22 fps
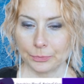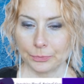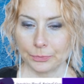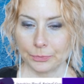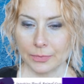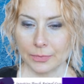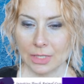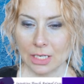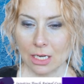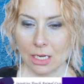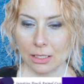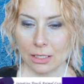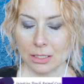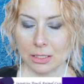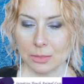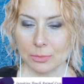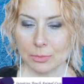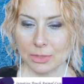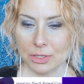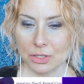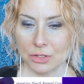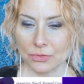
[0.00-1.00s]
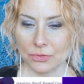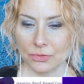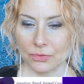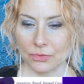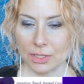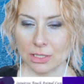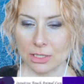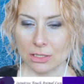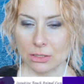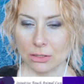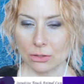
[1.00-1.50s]
Not as much
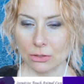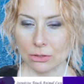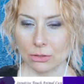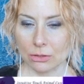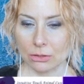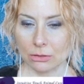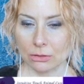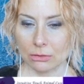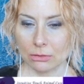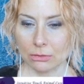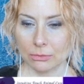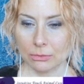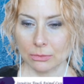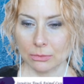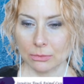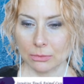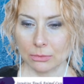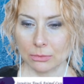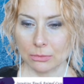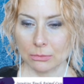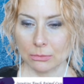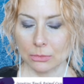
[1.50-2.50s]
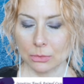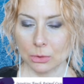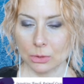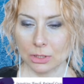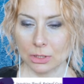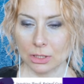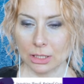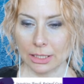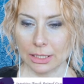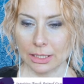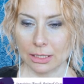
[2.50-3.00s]
physical,
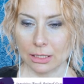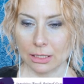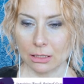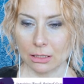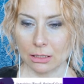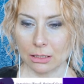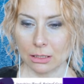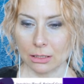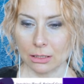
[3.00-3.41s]
more like